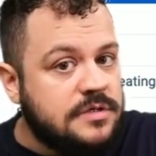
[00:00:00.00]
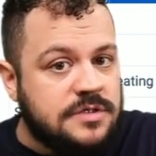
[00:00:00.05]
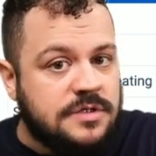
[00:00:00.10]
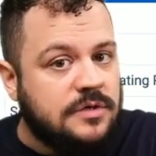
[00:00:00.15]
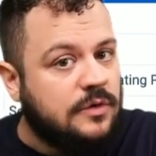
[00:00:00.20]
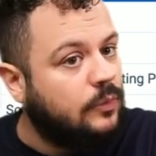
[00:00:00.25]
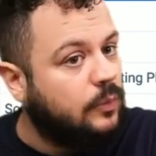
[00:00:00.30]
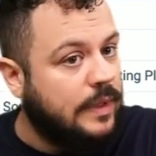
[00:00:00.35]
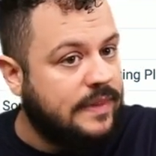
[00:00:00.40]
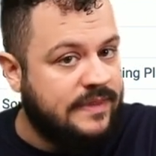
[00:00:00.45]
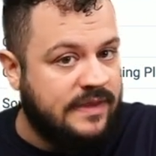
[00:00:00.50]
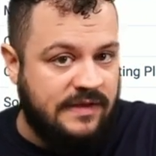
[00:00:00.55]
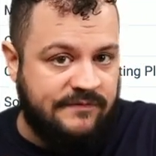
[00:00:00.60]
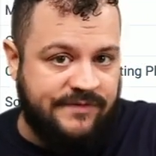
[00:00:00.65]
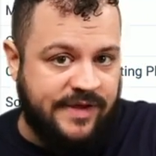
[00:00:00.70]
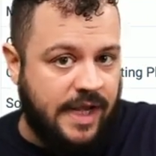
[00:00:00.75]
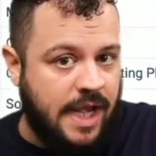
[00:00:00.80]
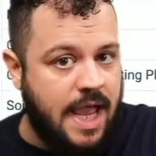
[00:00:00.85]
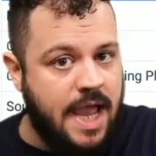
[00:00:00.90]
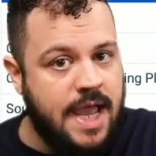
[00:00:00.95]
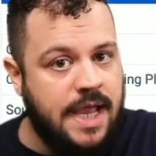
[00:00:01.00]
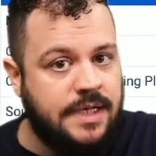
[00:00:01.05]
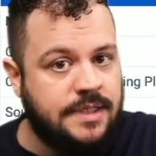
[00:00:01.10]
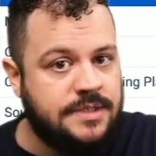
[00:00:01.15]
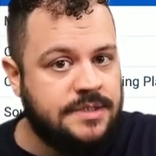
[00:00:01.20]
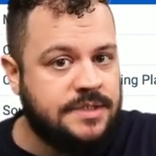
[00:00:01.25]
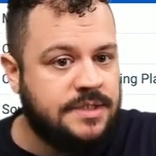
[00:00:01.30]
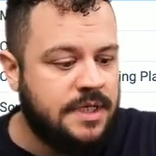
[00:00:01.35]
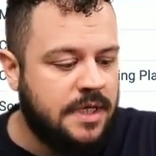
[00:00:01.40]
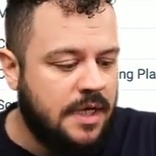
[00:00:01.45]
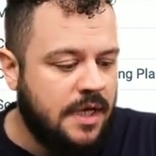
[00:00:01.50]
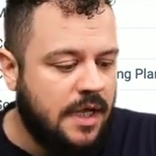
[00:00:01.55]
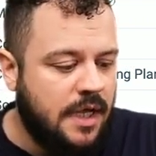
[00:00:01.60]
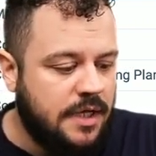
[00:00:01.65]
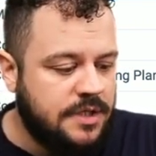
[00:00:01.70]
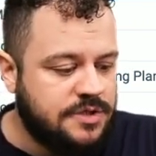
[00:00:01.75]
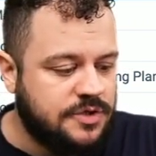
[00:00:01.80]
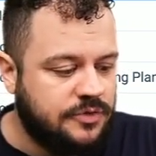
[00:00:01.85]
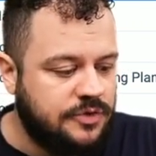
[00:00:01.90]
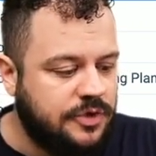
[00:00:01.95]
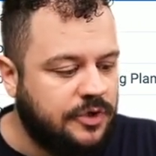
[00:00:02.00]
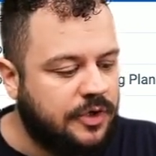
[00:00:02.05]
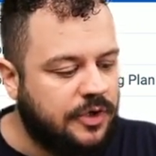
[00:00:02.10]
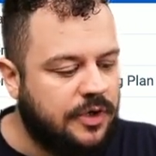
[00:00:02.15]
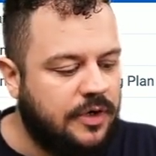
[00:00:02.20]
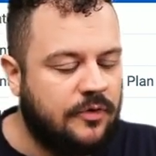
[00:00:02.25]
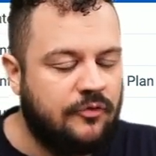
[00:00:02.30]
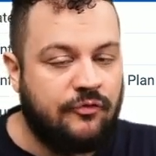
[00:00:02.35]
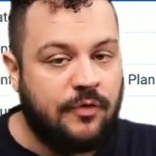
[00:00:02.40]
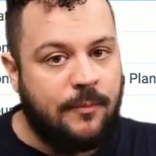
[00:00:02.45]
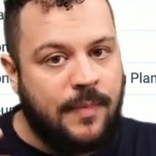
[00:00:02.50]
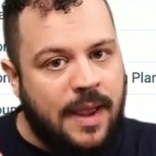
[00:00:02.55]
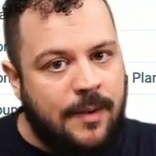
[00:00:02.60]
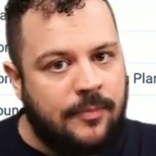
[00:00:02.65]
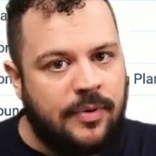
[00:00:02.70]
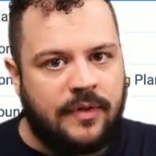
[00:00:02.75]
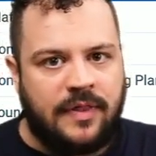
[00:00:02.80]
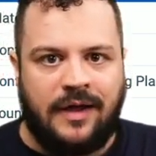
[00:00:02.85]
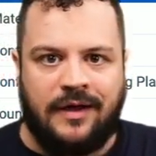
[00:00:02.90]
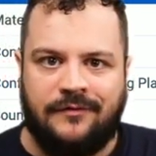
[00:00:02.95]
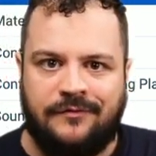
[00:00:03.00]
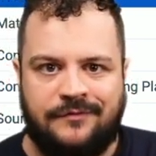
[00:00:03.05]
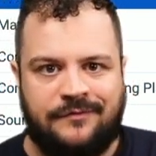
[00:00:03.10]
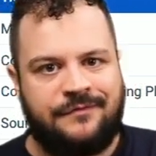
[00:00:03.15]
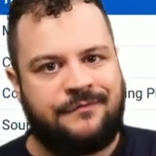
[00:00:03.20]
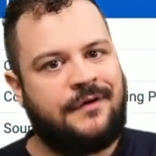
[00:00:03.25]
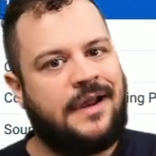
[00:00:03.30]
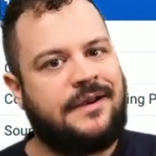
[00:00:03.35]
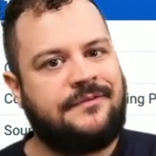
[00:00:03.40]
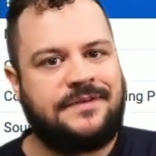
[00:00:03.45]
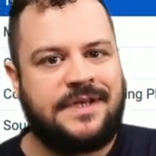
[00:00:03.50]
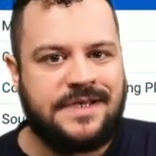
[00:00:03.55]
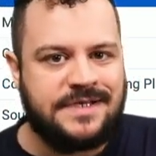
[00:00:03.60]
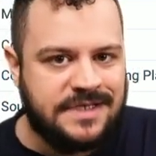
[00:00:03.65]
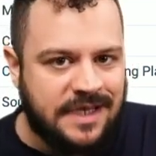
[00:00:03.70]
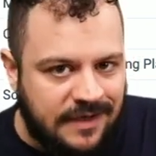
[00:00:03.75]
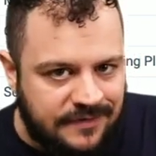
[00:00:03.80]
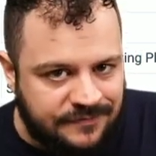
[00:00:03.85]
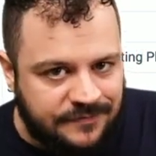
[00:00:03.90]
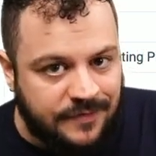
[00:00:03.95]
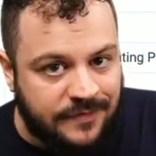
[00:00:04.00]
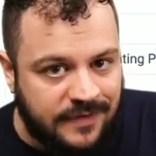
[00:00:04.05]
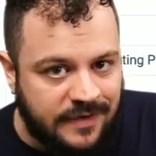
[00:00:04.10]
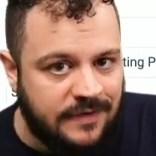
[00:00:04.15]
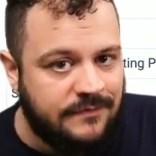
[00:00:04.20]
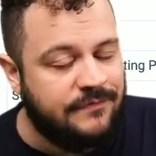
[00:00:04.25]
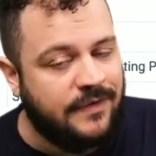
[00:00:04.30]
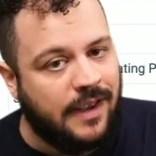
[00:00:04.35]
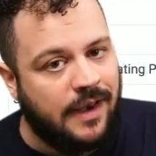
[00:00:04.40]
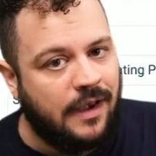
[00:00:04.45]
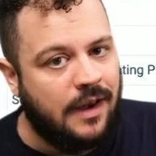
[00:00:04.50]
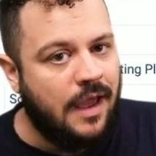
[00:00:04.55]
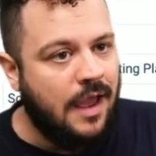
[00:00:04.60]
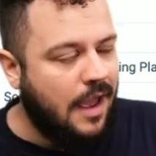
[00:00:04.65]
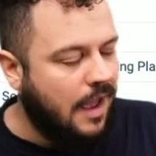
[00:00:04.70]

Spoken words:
or when the event ends, so you can remember that 5 days after the event